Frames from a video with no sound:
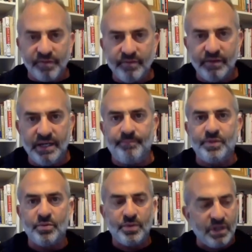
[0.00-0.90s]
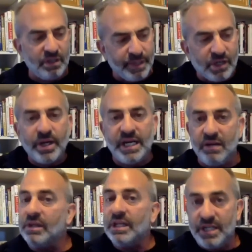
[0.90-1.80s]
right, to really be great in
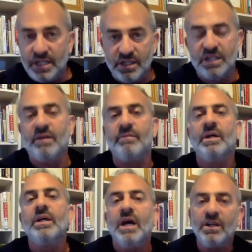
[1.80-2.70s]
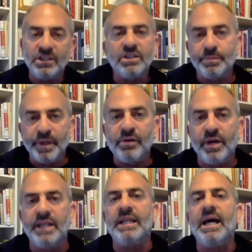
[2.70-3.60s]
relationship and also just be great
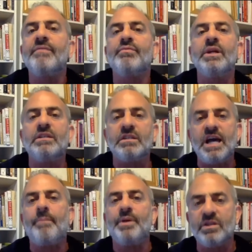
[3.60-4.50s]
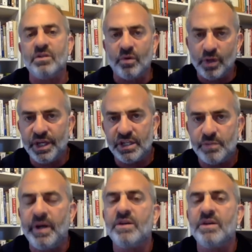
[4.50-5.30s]
in life, we need to tap into what really inspires